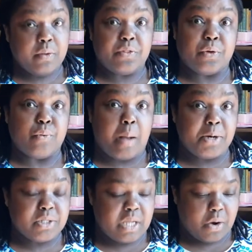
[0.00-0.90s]
The
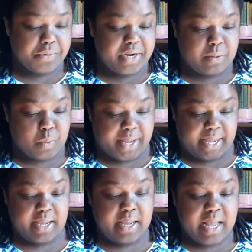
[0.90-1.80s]
robbers hurried
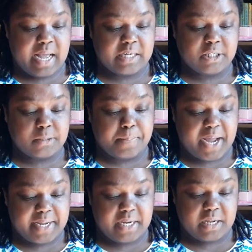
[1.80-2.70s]
away and
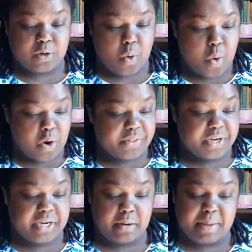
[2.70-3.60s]
spied in all the
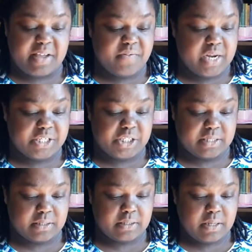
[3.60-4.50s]
nearby
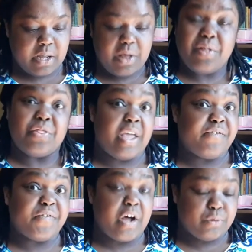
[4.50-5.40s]
villages. They
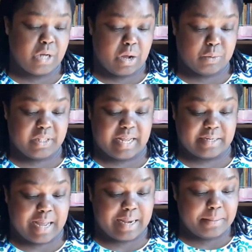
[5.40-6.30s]
found out that
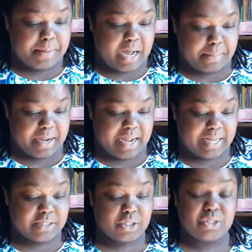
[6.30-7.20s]
Alibaba
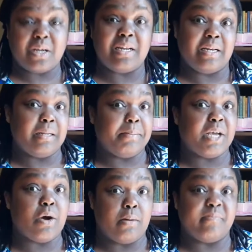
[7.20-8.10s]
had suddenly
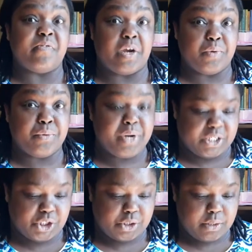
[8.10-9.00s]
become very
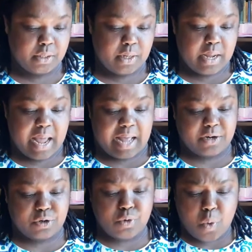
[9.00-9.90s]
rich,
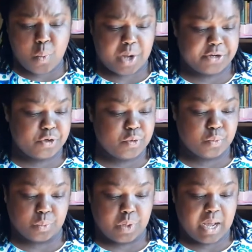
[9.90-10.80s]
and no one
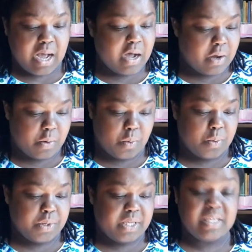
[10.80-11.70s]
knew how
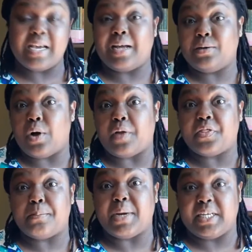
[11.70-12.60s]
he had got
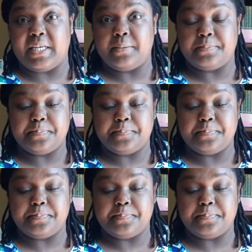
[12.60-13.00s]
the money.